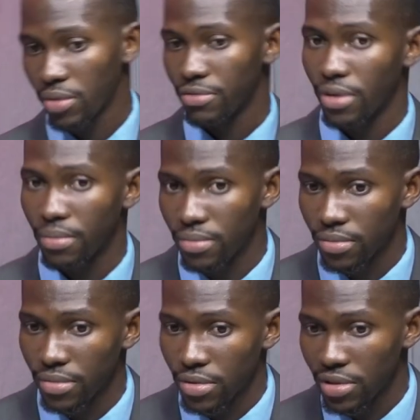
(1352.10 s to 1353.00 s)

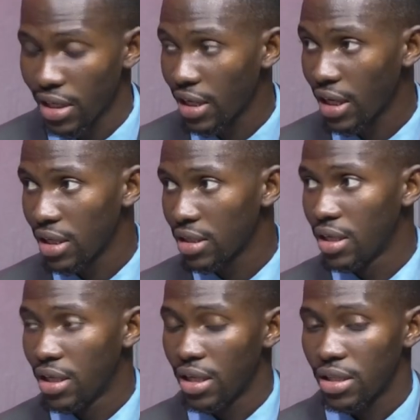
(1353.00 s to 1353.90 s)
from Senegal,
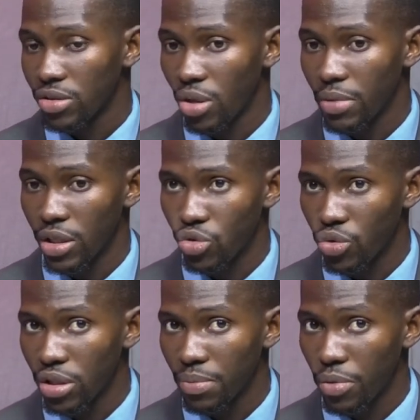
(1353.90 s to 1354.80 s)
coming
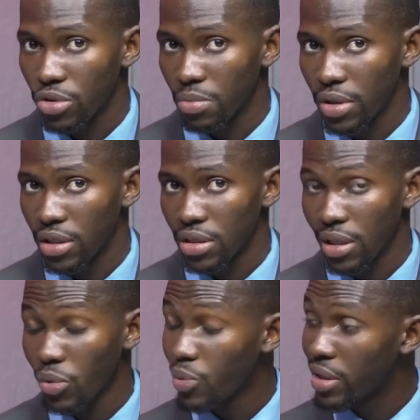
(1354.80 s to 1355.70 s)
into the porous borders.
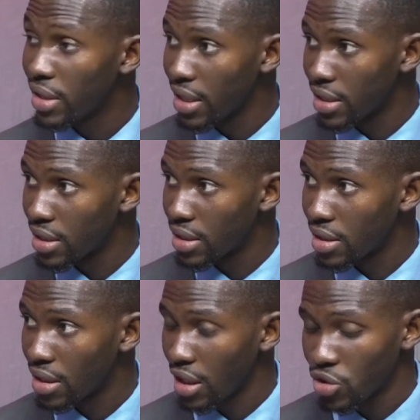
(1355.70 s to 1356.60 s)
And what we did
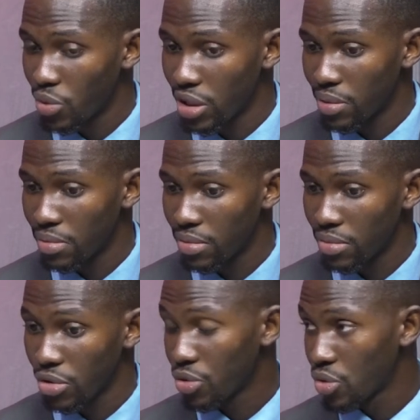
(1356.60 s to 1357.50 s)
actually
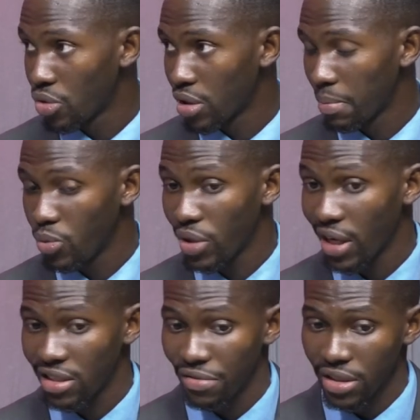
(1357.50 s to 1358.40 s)
was good. I mean, we
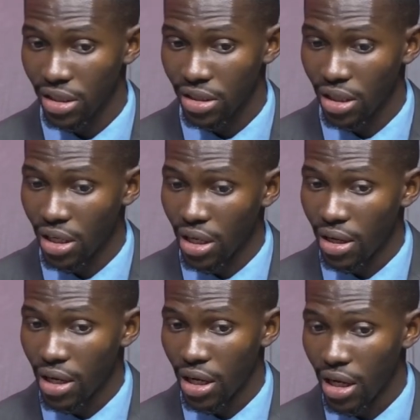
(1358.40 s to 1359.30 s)
activated
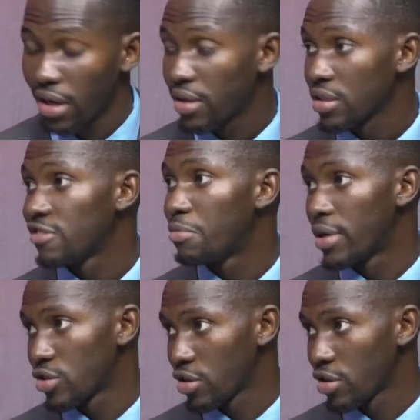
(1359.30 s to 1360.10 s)
aggressive border